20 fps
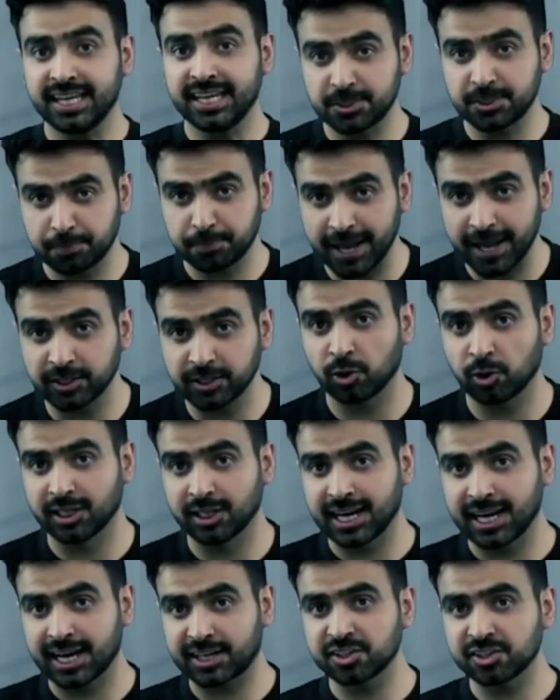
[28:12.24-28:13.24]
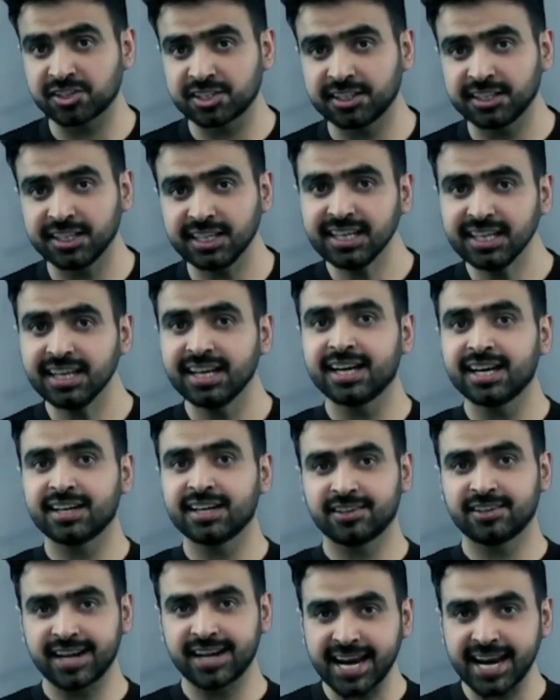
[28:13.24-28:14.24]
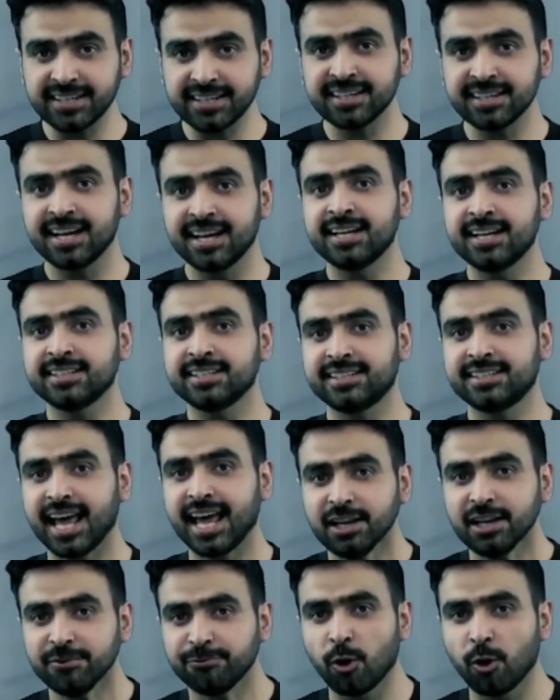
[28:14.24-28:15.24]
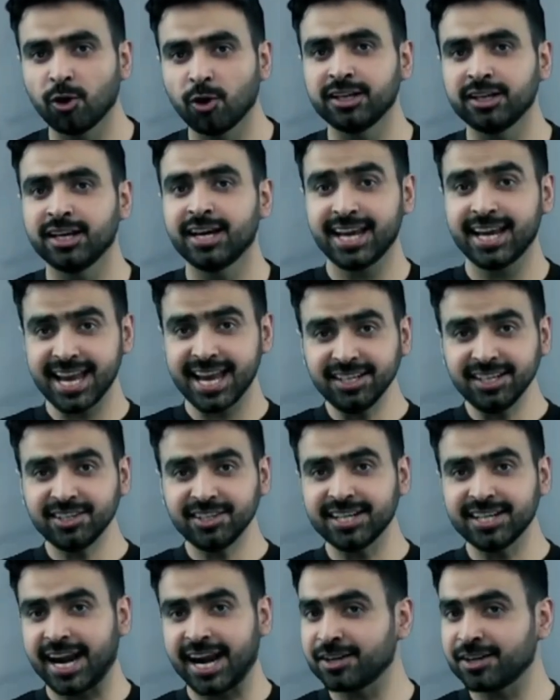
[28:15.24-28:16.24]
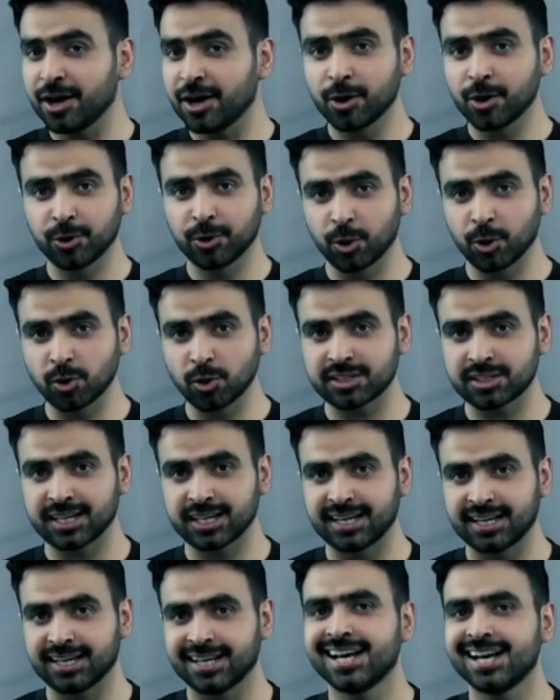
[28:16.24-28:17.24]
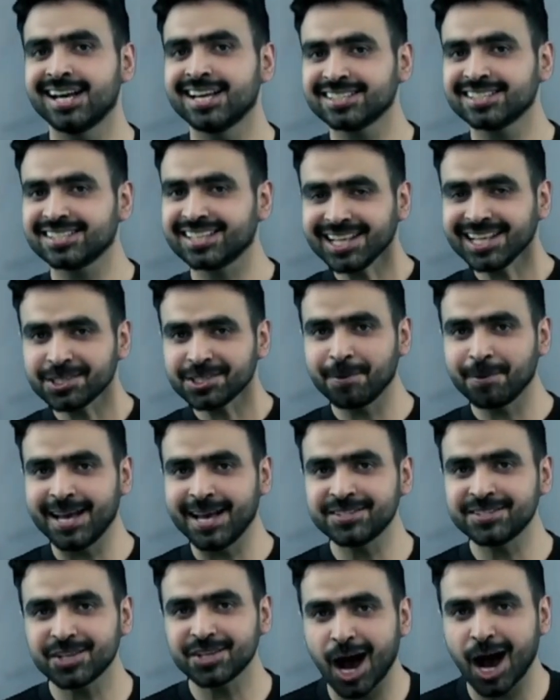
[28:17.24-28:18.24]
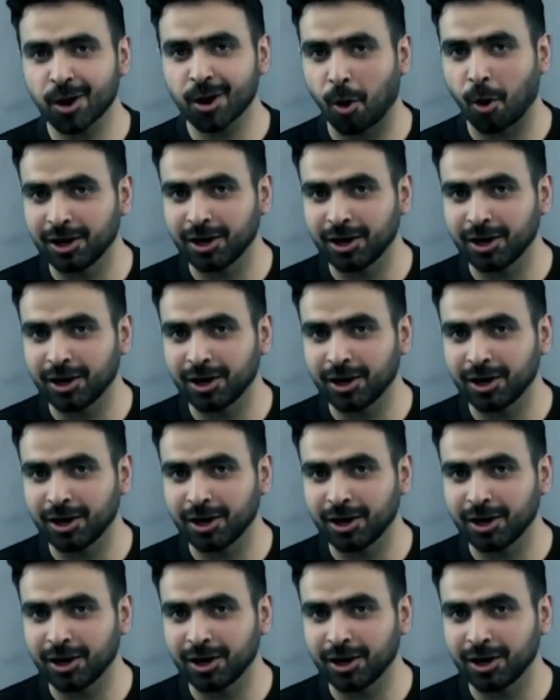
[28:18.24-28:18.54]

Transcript: spent on electricity, rent, telephone, internet, grocery. Such spends are called